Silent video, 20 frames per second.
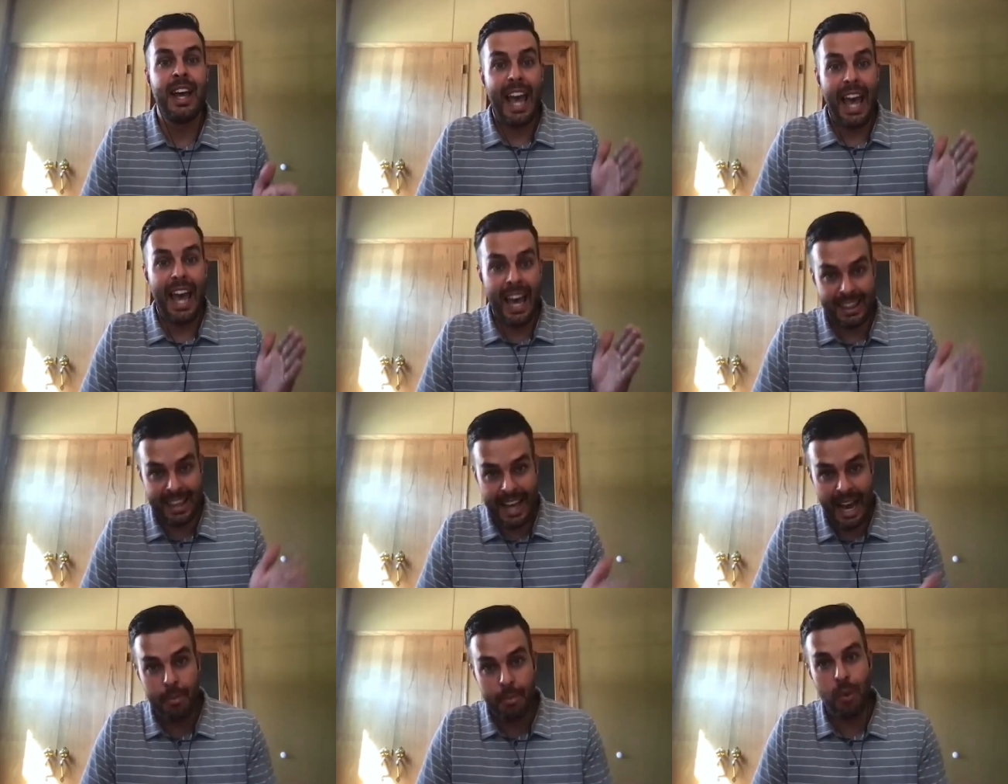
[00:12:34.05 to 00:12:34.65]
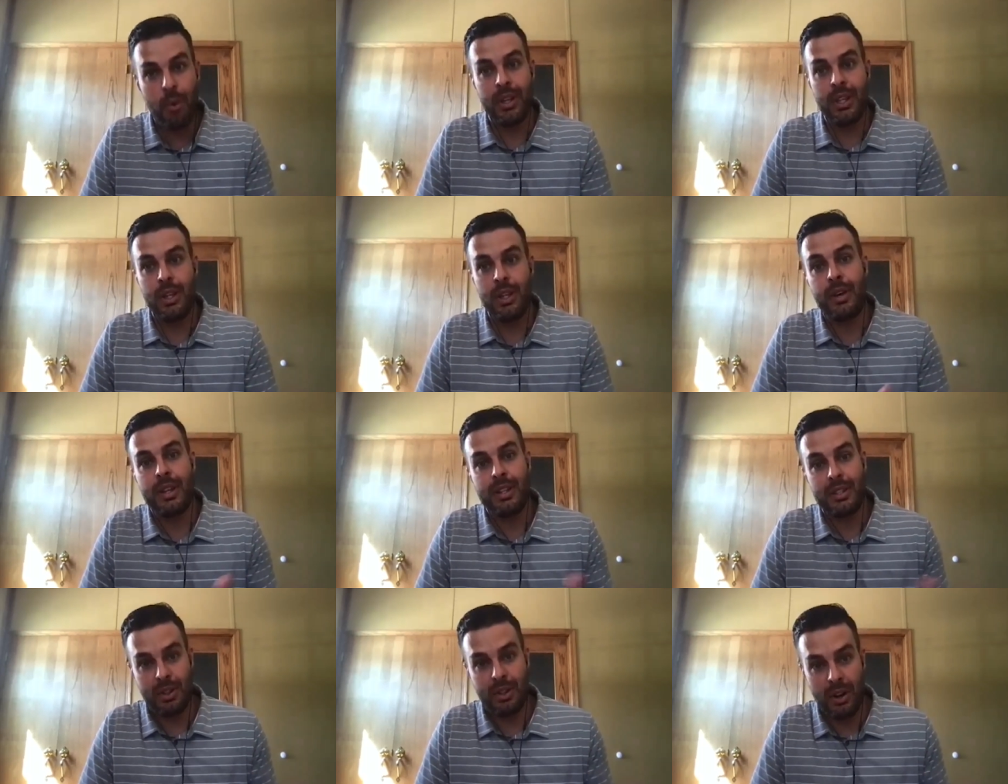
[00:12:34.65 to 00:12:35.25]
at that point you
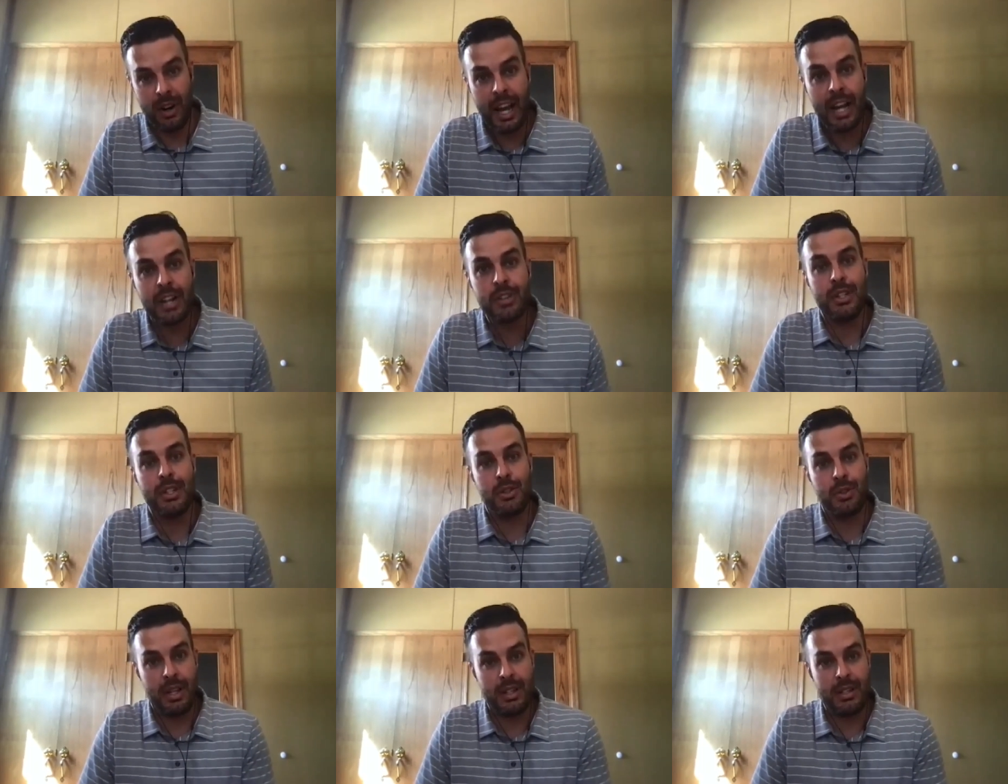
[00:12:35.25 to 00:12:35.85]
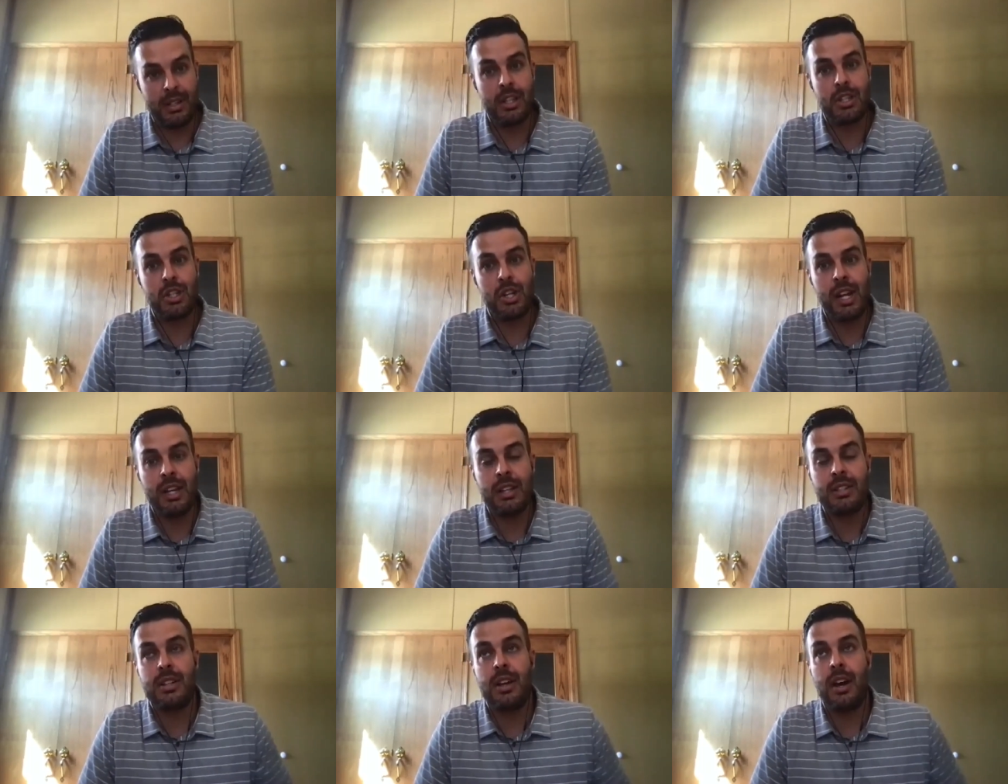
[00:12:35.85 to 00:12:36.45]
can start actually
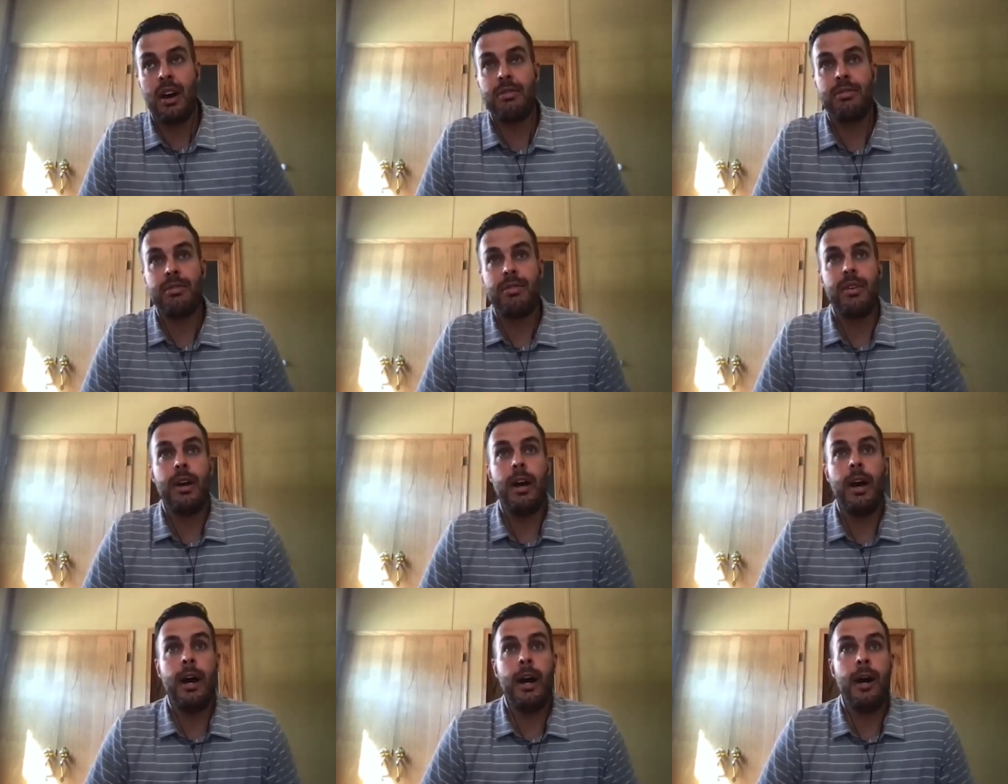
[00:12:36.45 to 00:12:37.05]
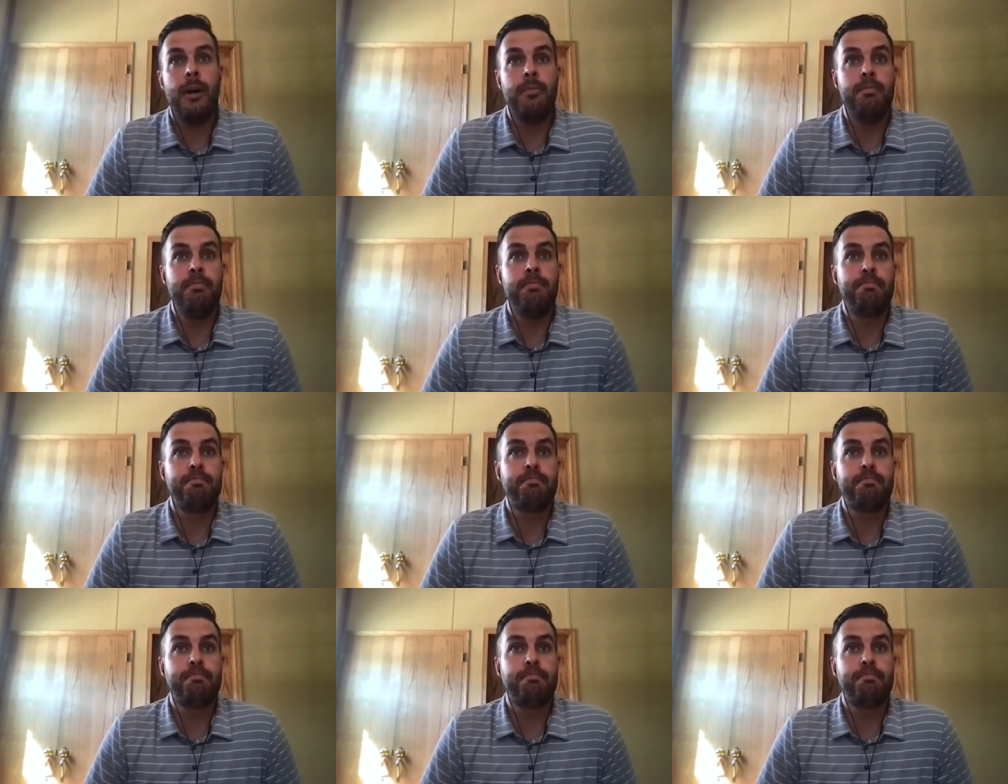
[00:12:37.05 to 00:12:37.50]
transitioning stuff um,